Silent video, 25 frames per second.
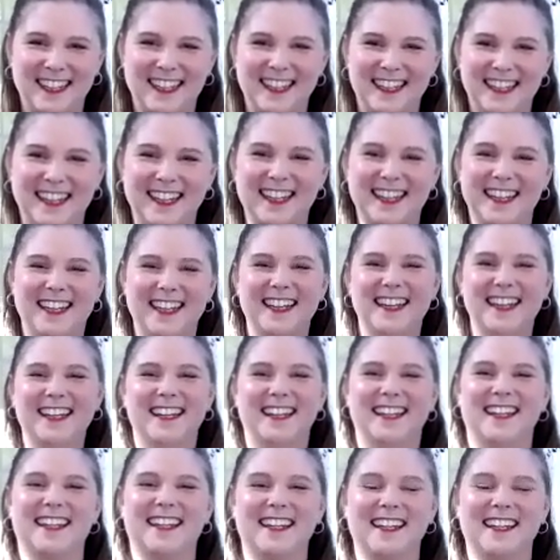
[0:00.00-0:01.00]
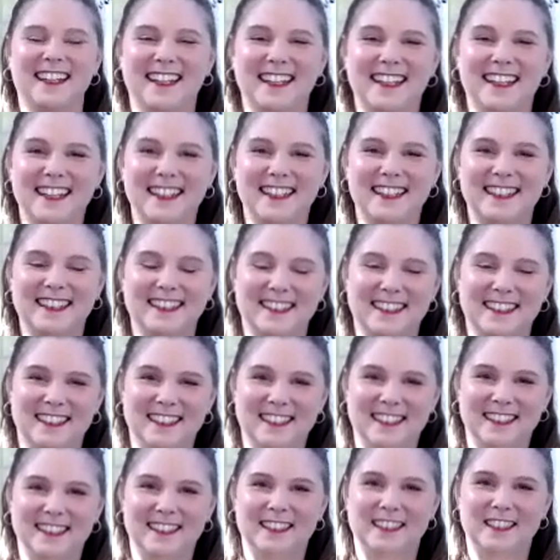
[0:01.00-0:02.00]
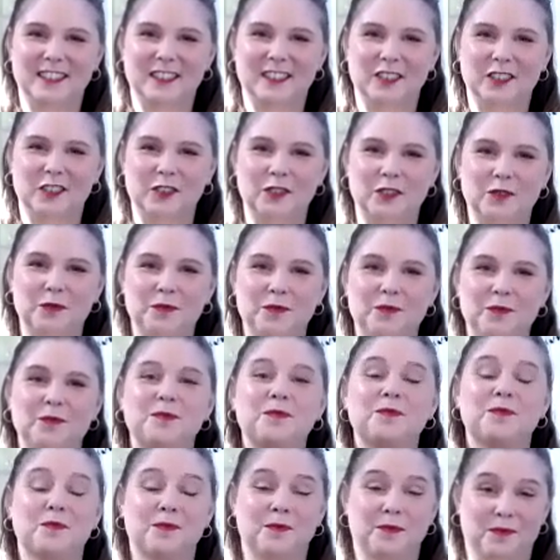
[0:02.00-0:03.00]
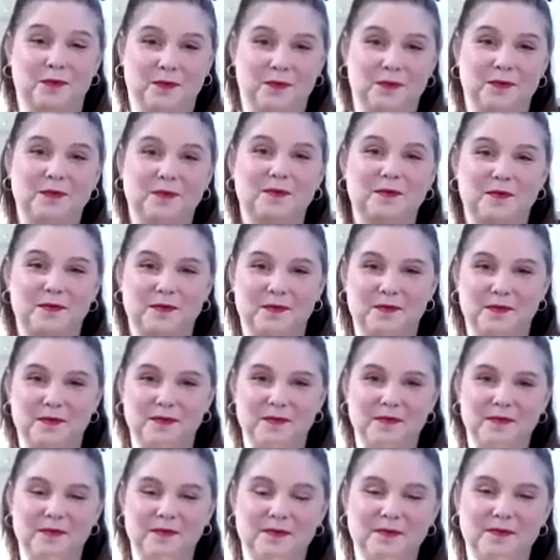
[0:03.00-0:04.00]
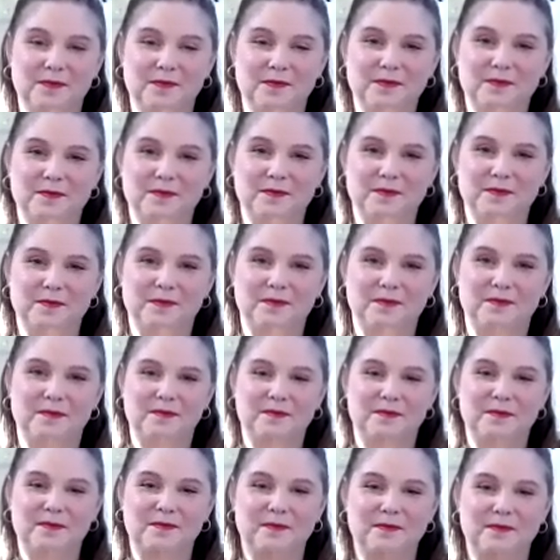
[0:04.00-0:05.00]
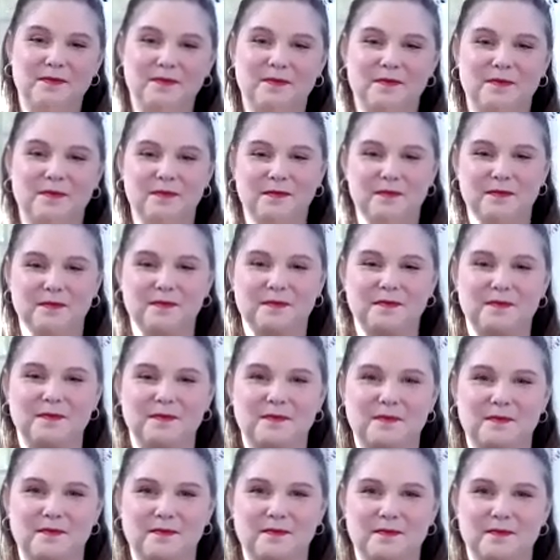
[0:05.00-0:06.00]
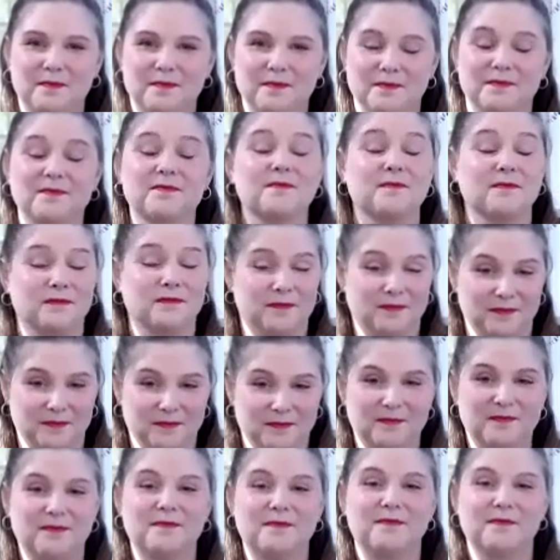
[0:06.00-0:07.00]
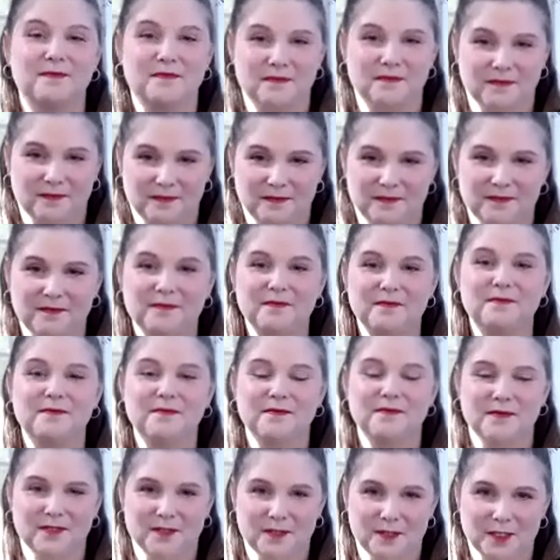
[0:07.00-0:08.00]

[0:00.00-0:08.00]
[no speech]